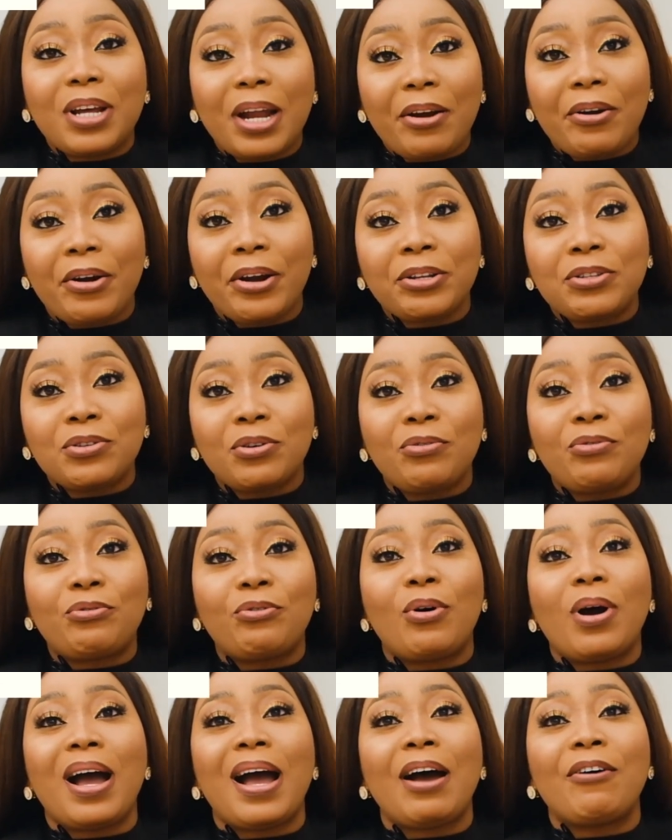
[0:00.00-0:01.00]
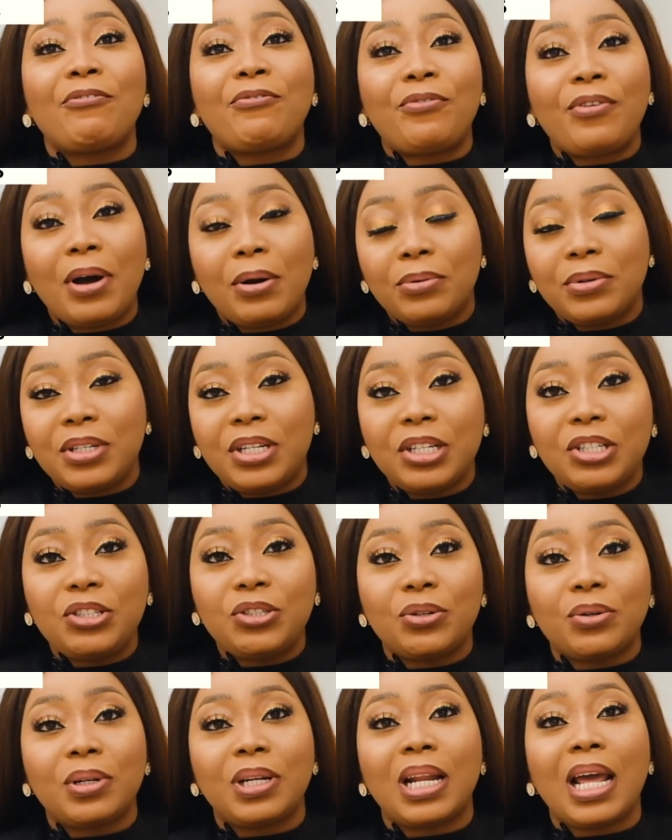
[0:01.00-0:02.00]
director for her
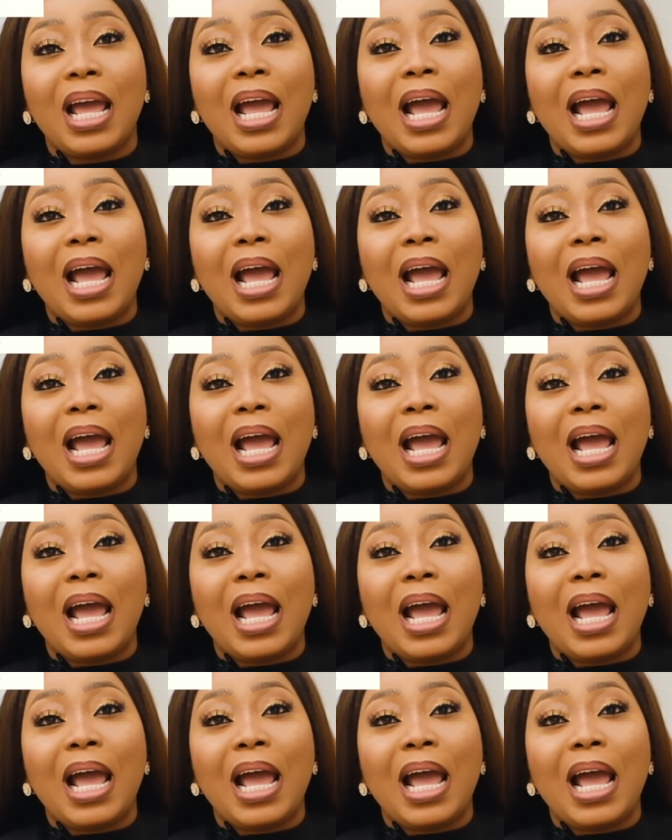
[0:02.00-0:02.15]
foundation